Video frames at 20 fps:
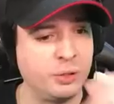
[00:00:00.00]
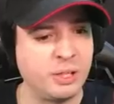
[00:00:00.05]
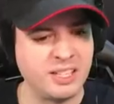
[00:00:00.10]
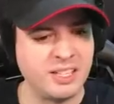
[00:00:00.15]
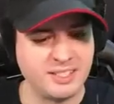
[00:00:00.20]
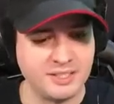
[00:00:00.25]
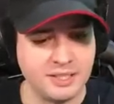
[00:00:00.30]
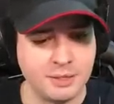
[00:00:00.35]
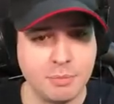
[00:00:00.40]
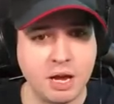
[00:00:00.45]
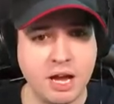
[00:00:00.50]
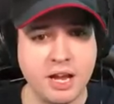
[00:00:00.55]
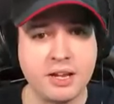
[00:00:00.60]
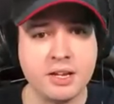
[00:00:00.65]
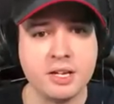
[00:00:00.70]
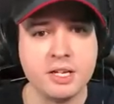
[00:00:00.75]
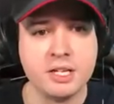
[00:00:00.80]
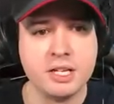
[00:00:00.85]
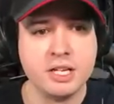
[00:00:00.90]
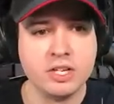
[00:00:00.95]
you can see my
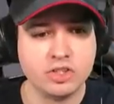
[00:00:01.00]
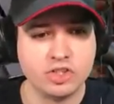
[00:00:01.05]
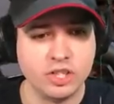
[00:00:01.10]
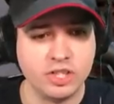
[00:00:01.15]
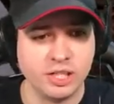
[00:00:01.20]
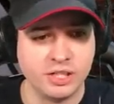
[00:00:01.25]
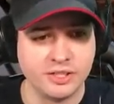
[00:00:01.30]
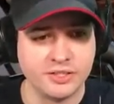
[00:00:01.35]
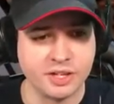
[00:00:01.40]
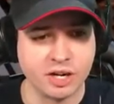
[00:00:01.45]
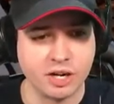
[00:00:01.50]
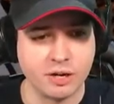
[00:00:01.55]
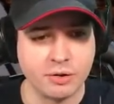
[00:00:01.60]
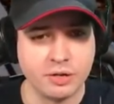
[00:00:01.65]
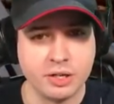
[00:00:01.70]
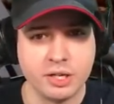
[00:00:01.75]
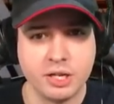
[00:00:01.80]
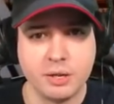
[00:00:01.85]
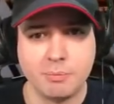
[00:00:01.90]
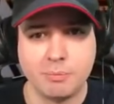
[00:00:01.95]
shields are
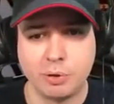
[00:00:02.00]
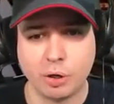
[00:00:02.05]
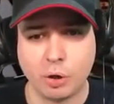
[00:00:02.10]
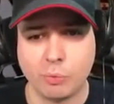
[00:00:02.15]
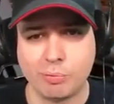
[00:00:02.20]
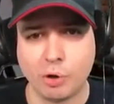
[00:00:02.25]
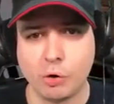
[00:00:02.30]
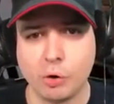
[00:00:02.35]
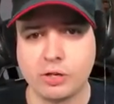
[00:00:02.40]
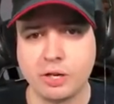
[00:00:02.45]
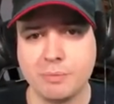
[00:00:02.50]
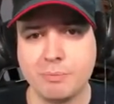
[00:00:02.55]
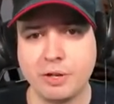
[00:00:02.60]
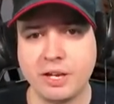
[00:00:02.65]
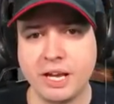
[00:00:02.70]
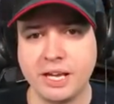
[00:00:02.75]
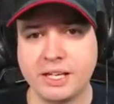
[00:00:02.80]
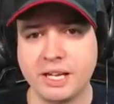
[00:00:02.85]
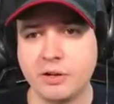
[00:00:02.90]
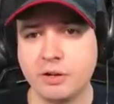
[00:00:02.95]
broken, but
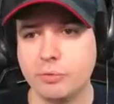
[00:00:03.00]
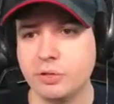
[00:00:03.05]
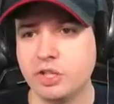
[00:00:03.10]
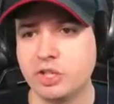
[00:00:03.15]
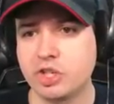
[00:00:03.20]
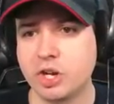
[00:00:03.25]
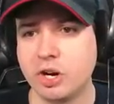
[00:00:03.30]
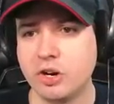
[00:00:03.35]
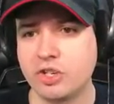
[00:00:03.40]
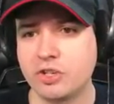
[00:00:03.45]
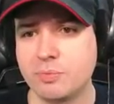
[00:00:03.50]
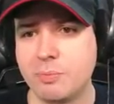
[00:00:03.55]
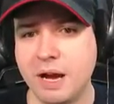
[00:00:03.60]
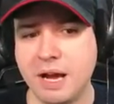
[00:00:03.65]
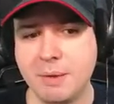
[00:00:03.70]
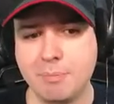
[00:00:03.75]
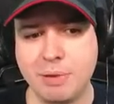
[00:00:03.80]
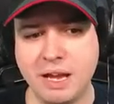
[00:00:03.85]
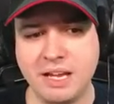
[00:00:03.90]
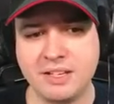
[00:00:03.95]
I can recharge
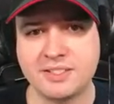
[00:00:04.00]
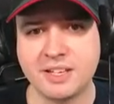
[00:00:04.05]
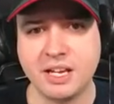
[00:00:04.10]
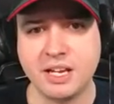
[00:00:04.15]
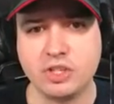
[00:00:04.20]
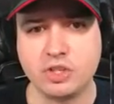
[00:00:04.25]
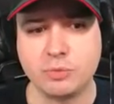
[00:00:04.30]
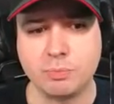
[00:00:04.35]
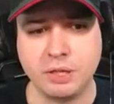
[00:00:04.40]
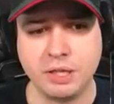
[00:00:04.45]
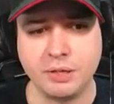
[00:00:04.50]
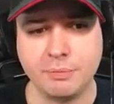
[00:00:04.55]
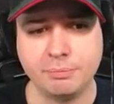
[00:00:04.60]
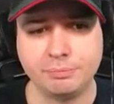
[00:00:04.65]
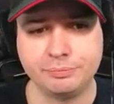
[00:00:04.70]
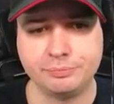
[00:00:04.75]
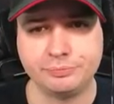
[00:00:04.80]
my base HP.